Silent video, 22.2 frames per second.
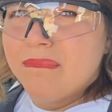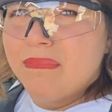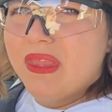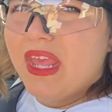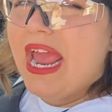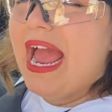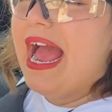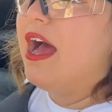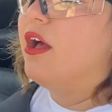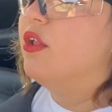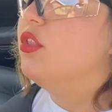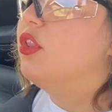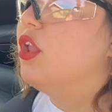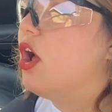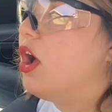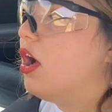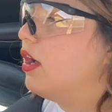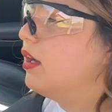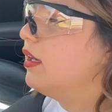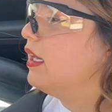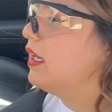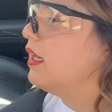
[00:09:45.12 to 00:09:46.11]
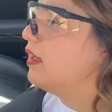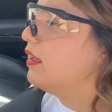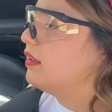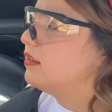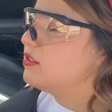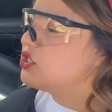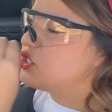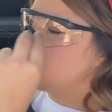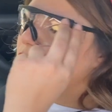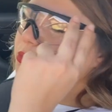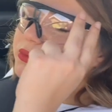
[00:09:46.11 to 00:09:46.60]
How long?
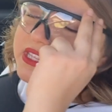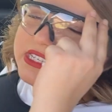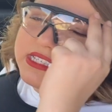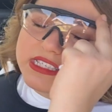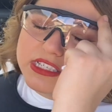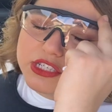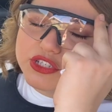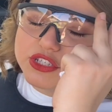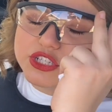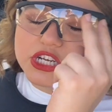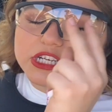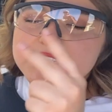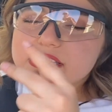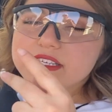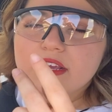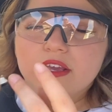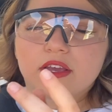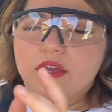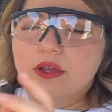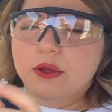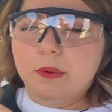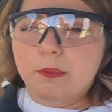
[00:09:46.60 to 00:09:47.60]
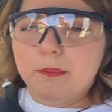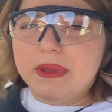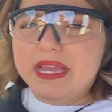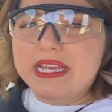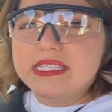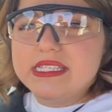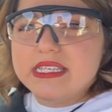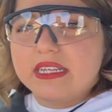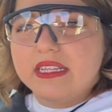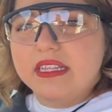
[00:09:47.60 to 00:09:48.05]
So this is just basically.